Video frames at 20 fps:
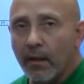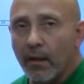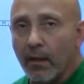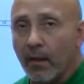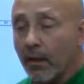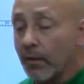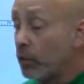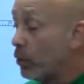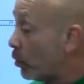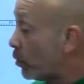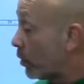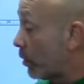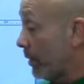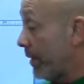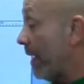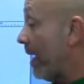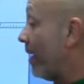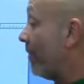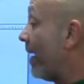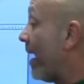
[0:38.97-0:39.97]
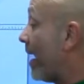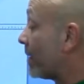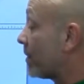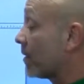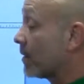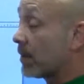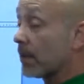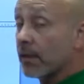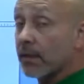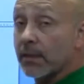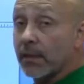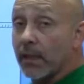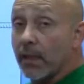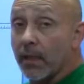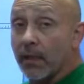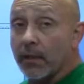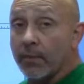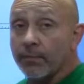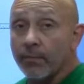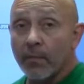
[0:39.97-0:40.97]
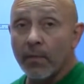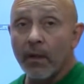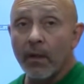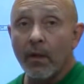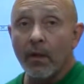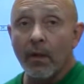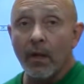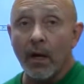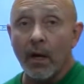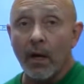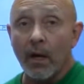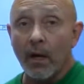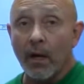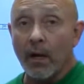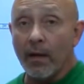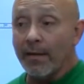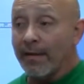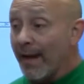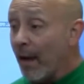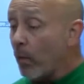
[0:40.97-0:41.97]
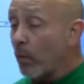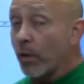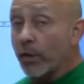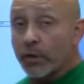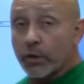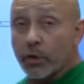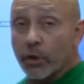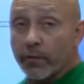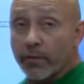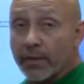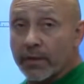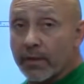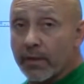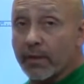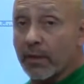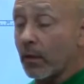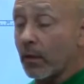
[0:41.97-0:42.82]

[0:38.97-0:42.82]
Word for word: Uh, you can have access list here. Uh, network services are